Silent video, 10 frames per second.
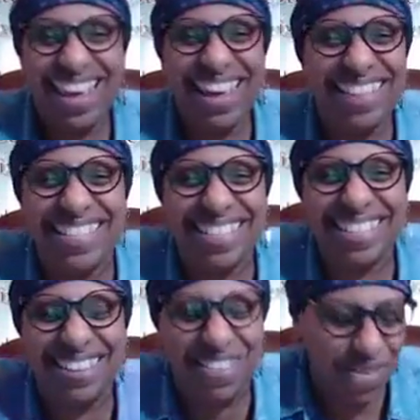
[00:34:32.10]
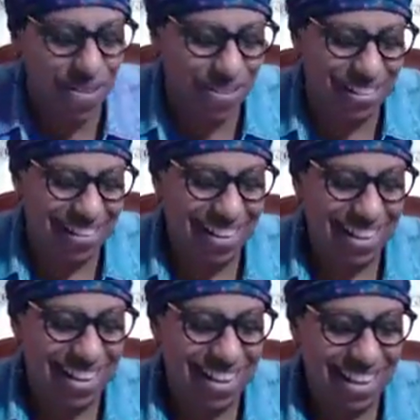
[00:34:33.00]
it doesn't hold.
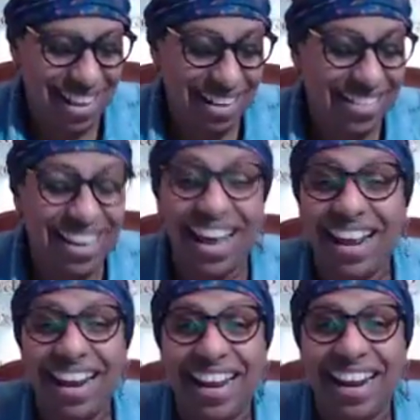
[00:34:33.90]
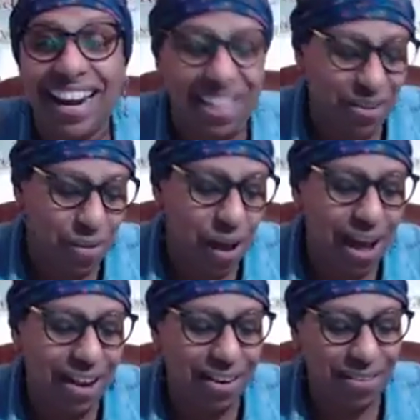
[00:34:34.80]
It's gonna need another
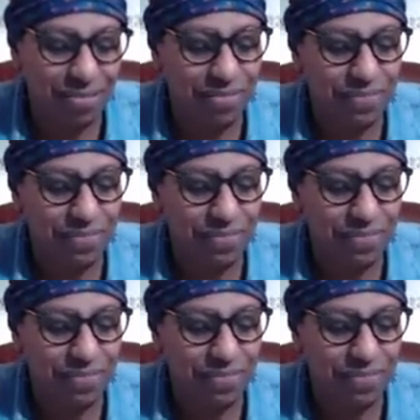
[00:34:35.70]
wire.